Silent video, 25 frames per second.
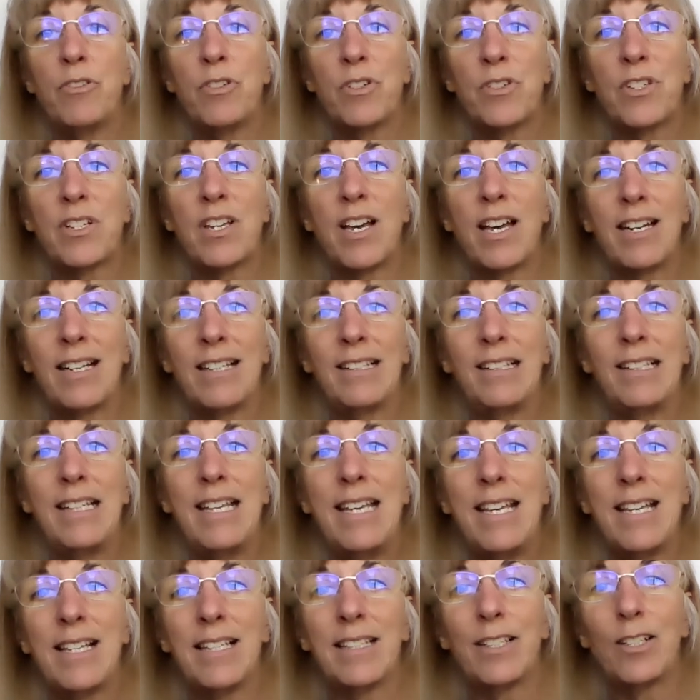you just kind of
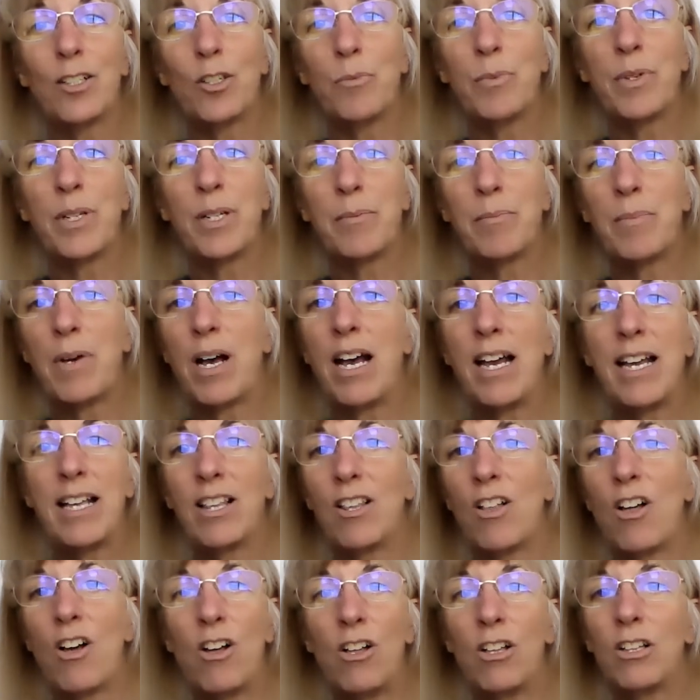leak a little bit of
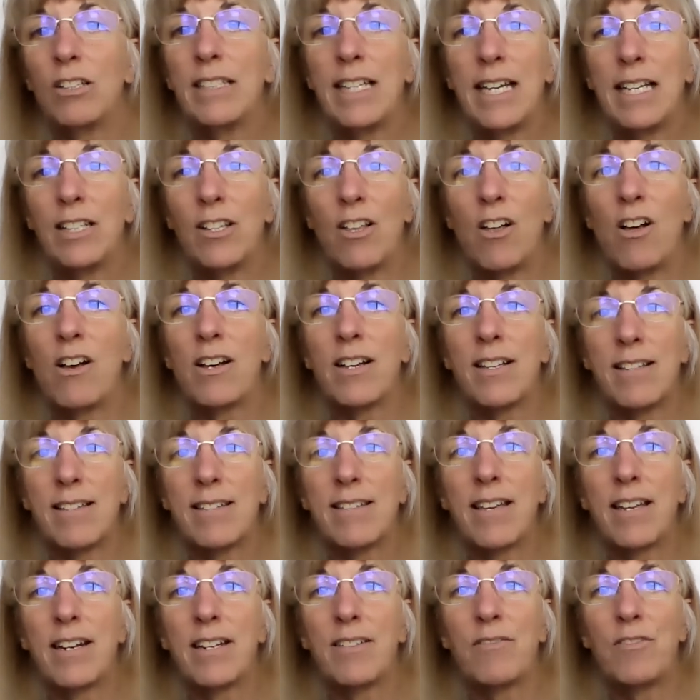bile all day long
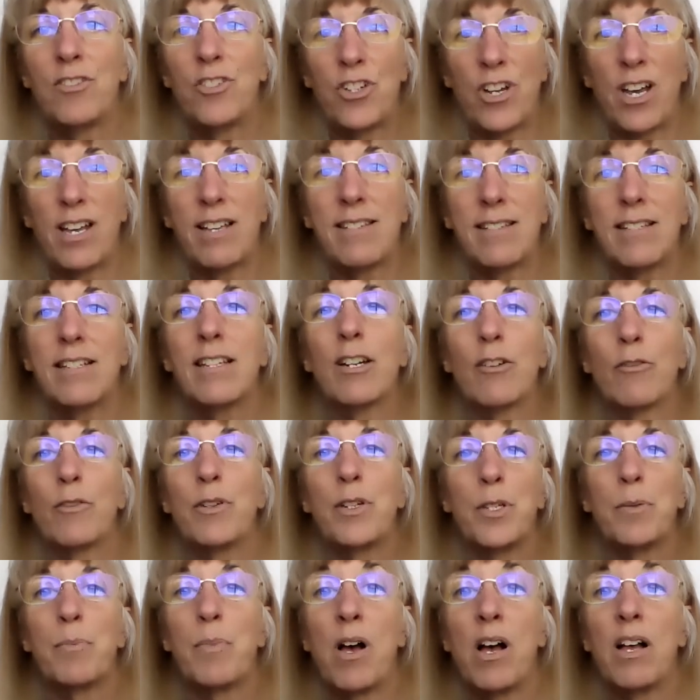instead of just in
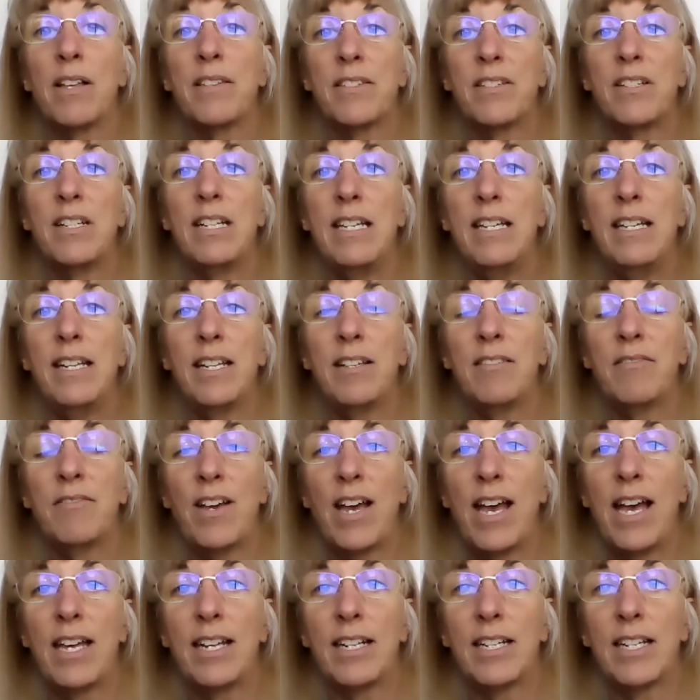response to eating
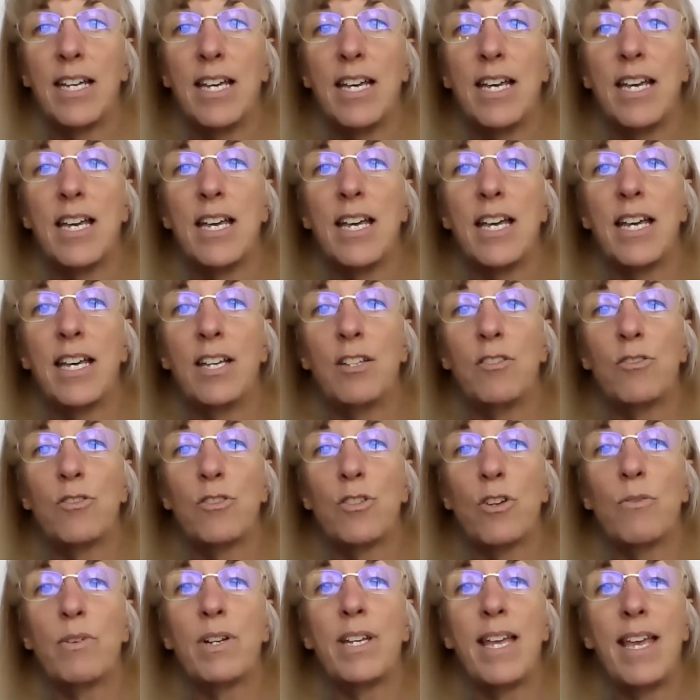fat. And
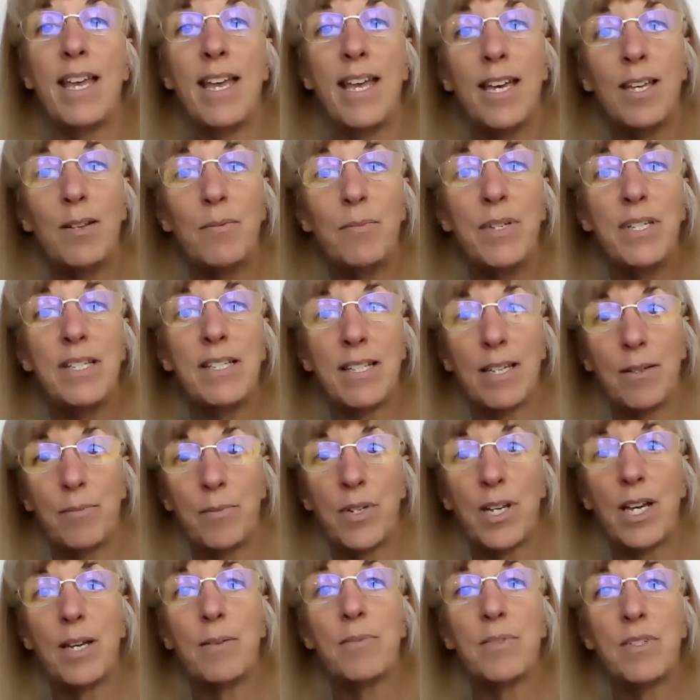so it can be
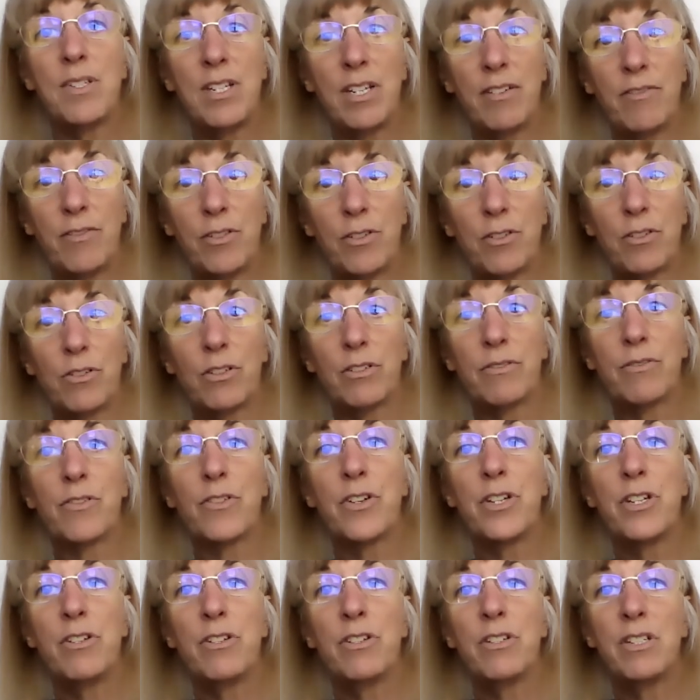sometimes difficult
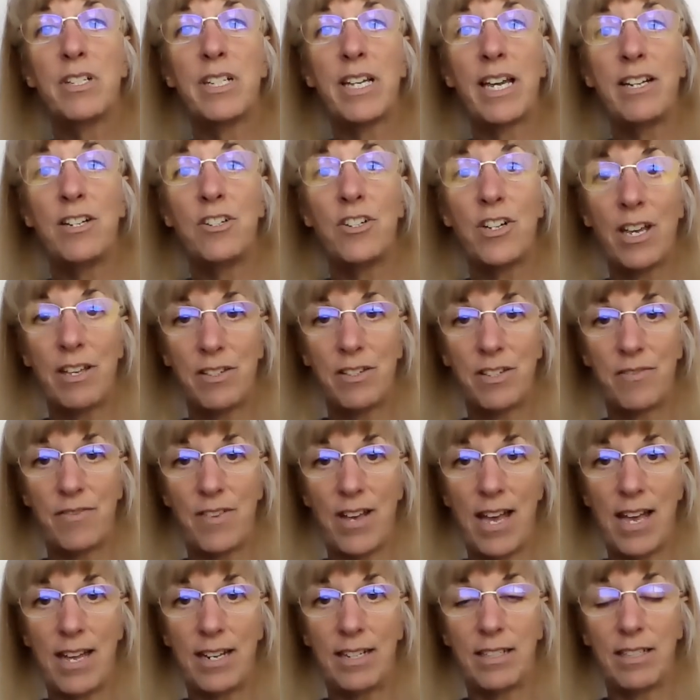for you to digest
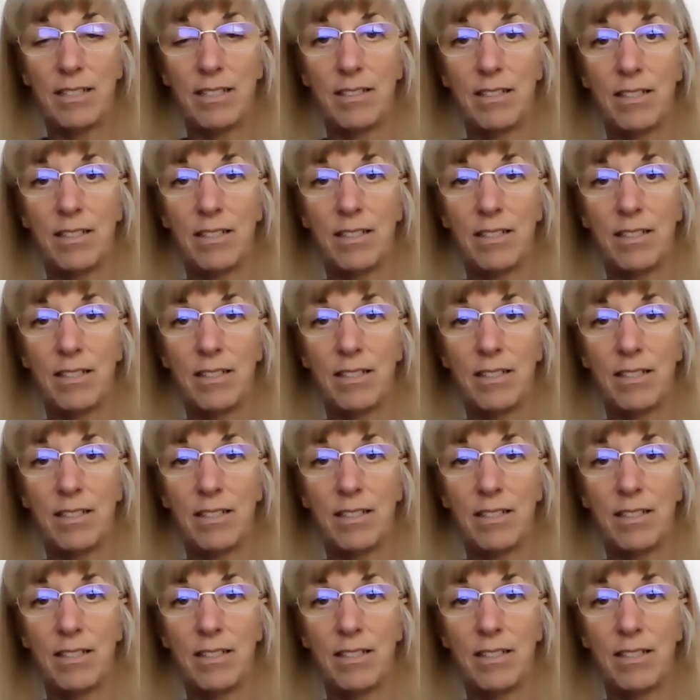fat.